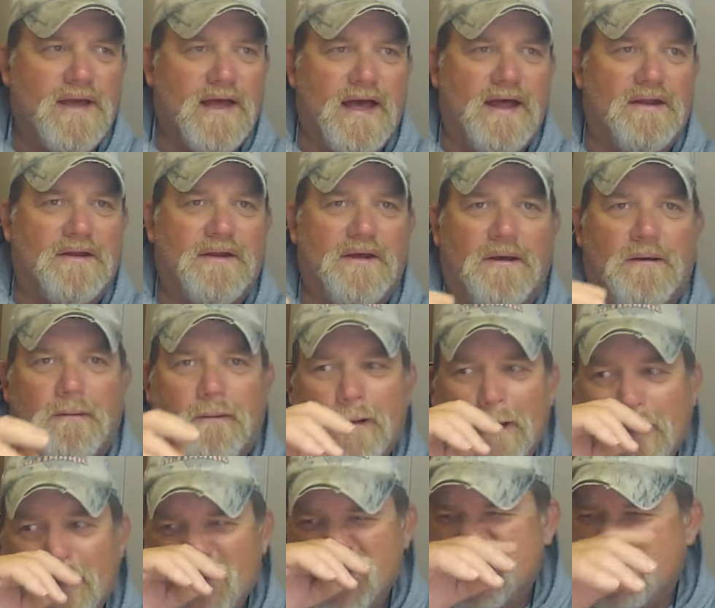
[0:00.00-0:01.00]
don't know,
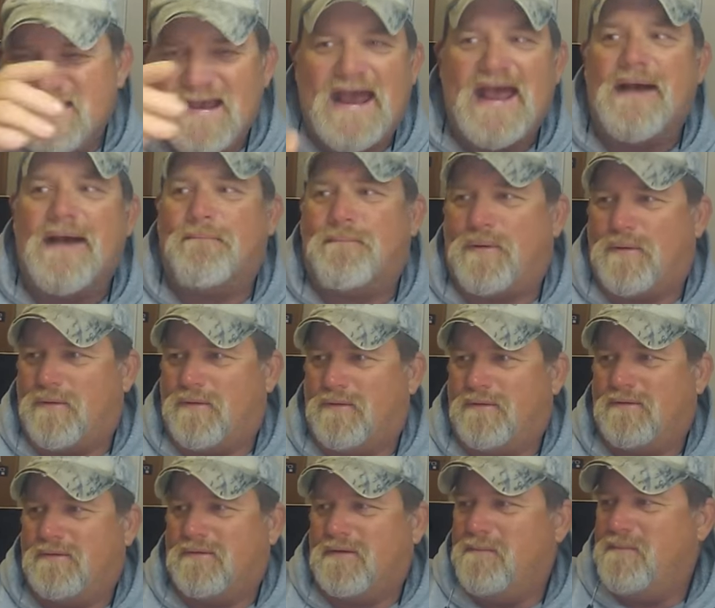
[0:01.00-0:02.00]
example.
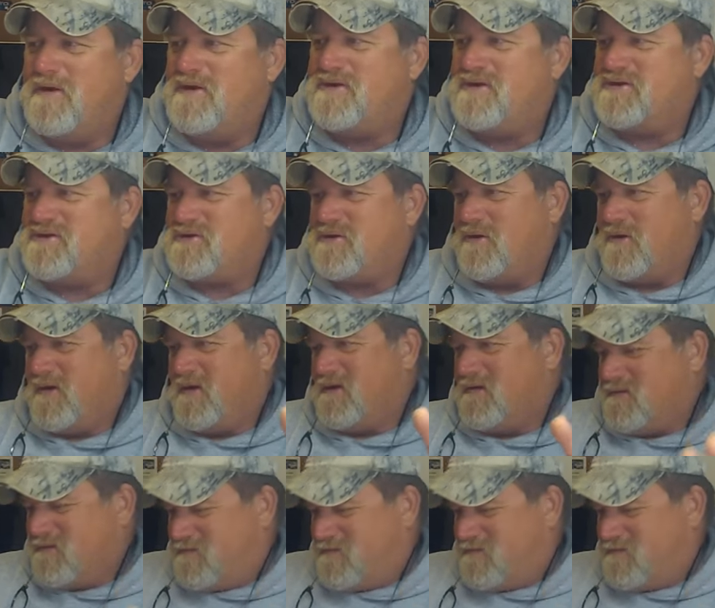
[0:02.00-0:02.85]
Let me just show you,